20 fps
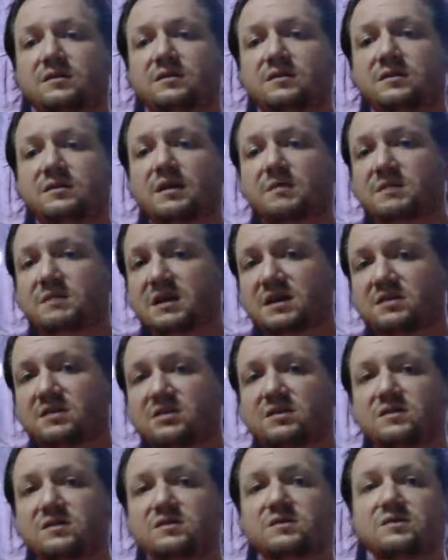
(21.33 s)

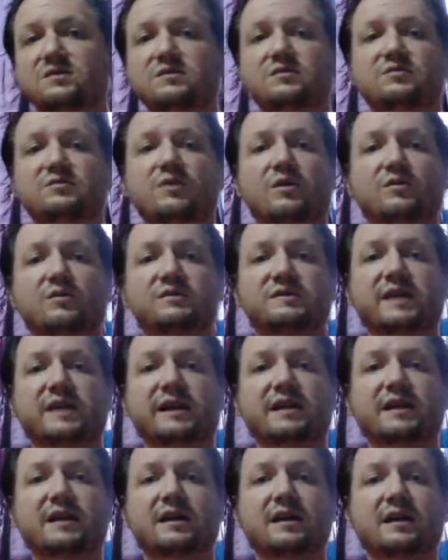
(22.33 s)
temptations, struggles
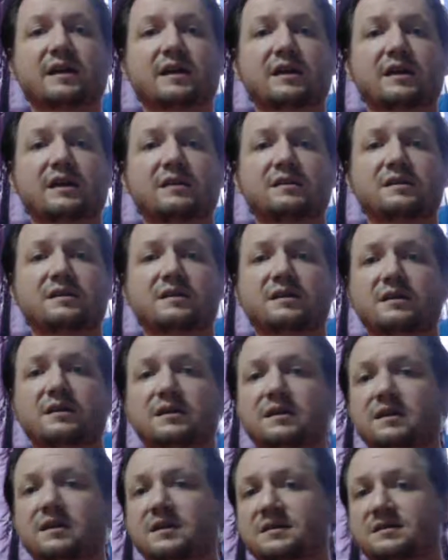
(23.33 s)
that can
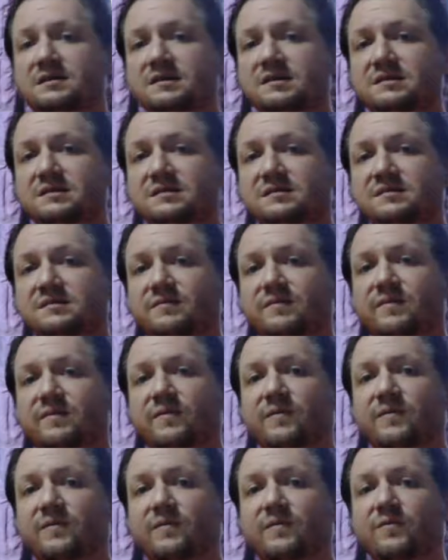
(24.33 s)
exist
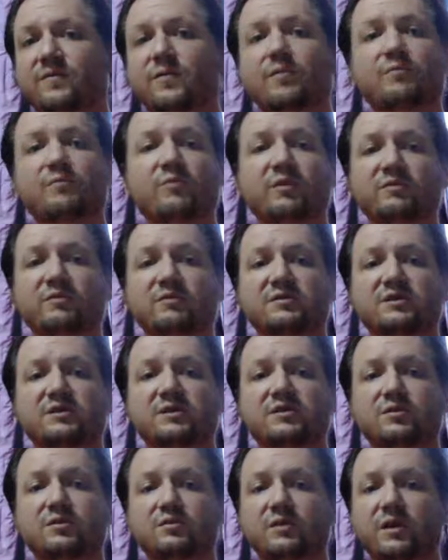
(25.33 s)
from one Christian
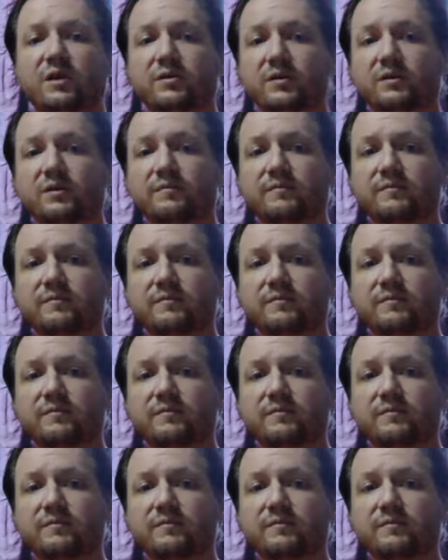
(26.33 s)
to another.